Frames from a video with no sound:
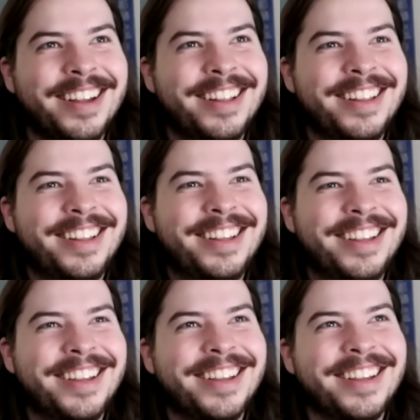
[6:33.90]

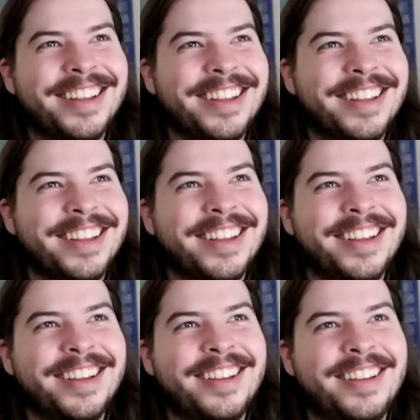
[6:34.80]

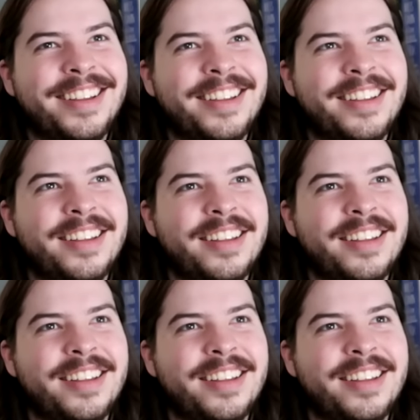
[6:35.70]
No words are spoken by the person on screen.